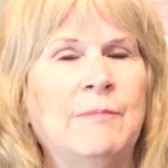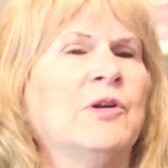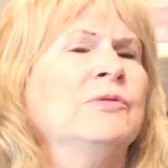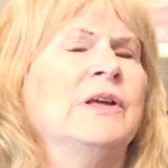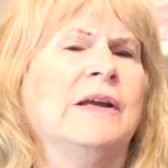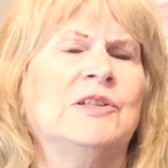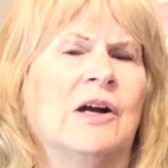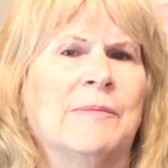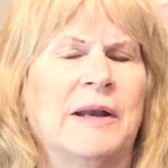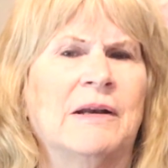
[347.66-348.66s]
don't think I
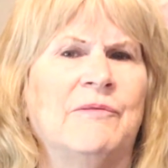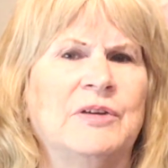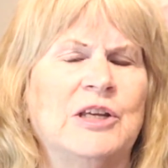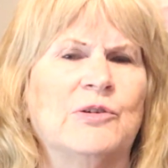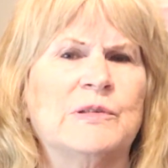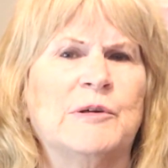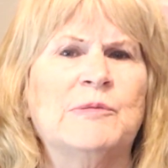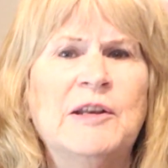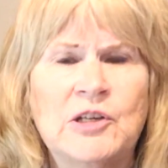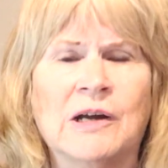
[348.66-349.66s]
talk about it on videos
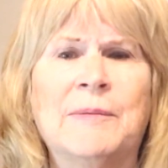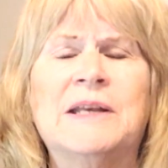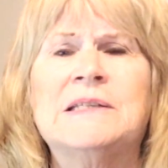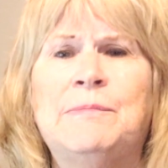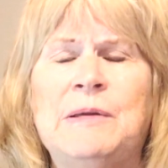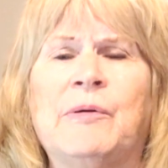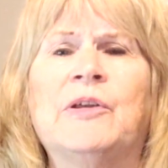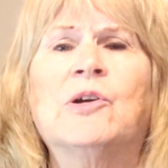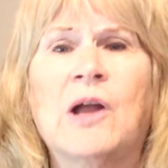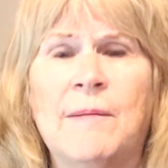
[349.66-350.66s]
much, but I talk about it to people
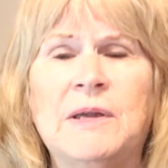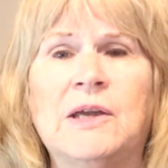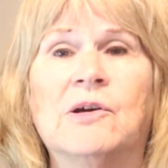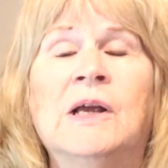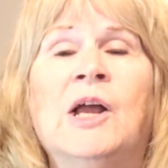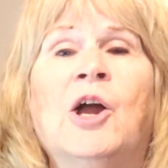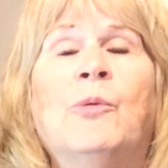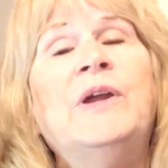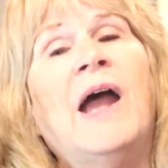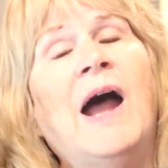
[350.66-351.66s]
that are coming here.
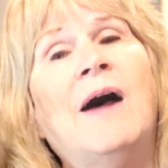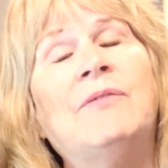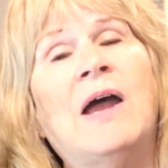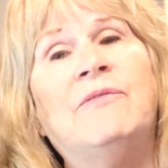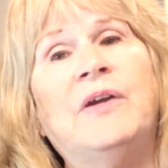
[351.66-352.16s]
We have a